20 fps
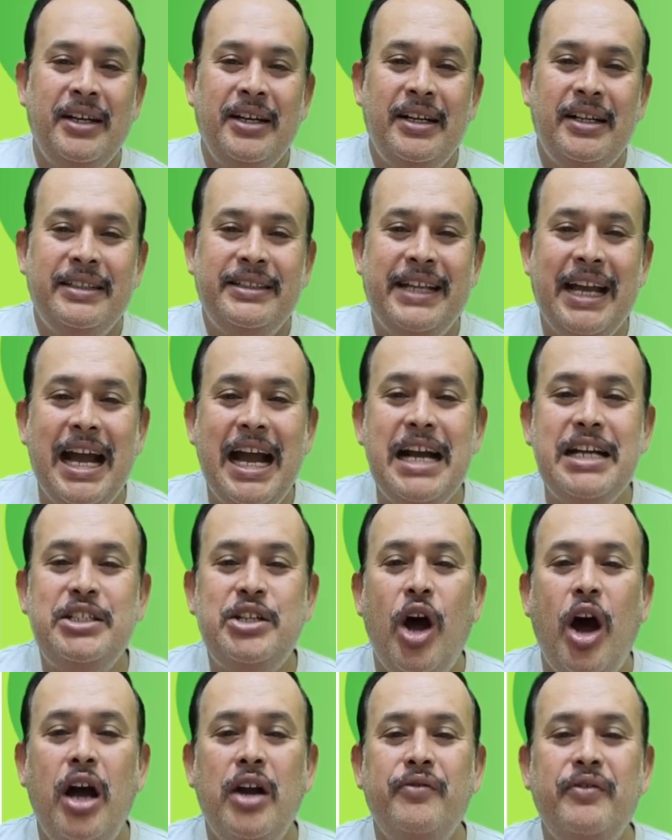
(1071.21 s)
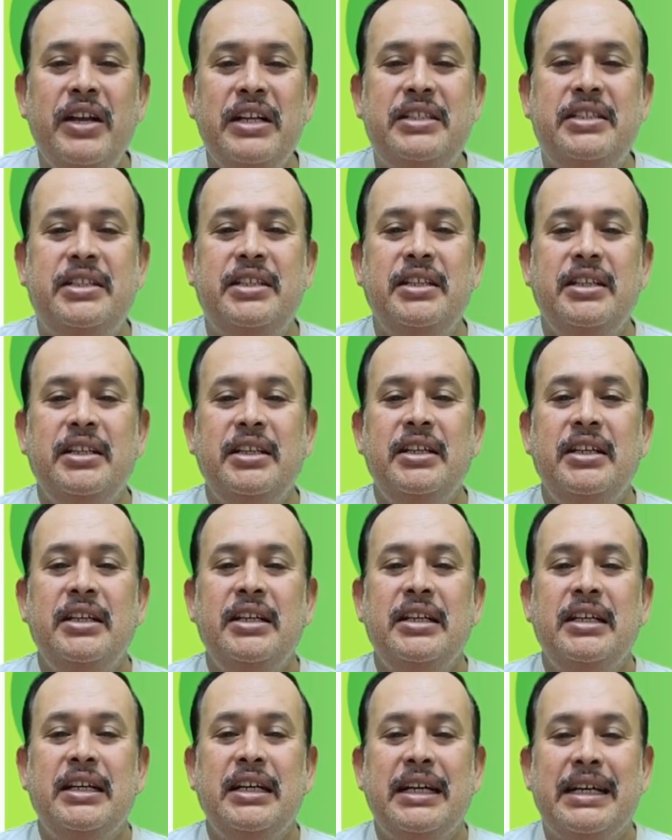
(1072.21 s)
Date on which
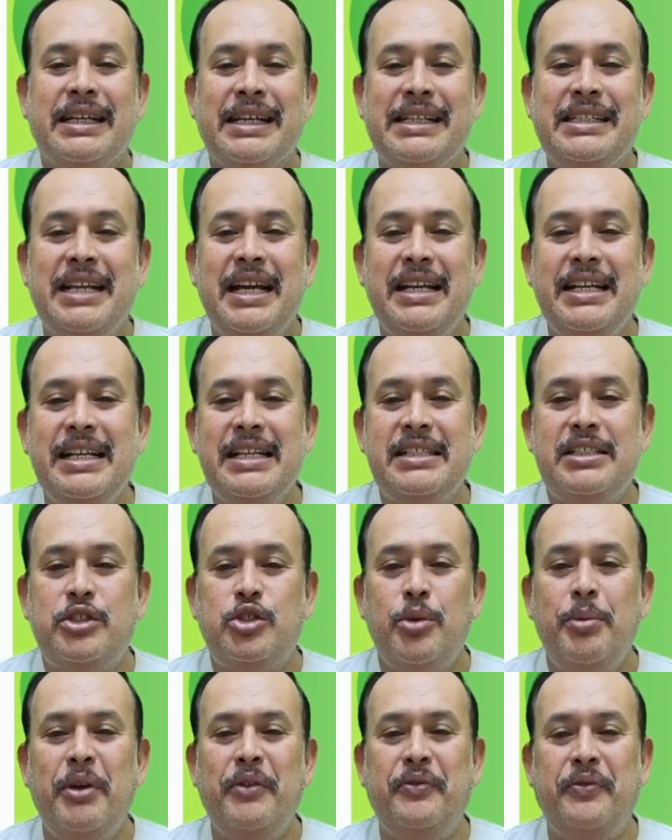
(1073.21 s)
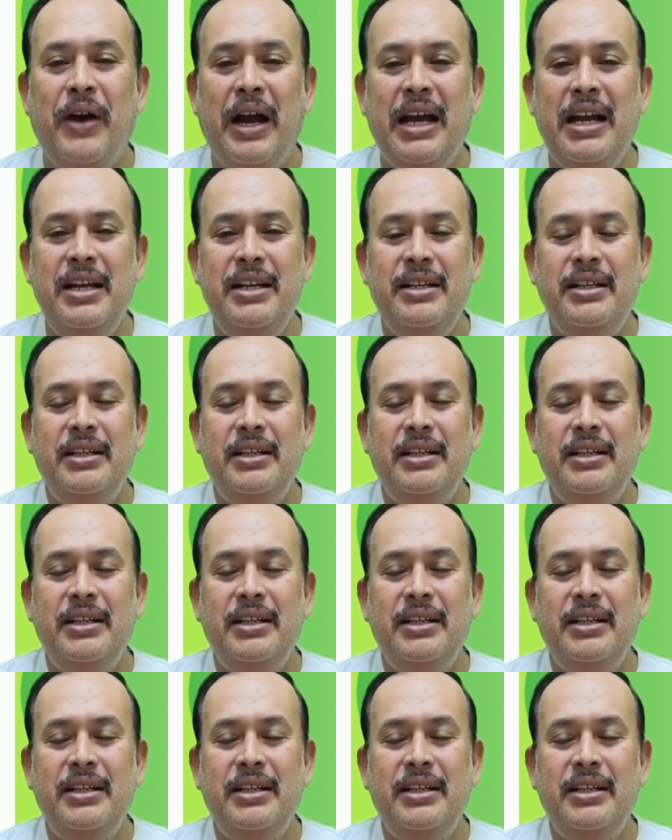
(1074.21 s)
return is to be filed.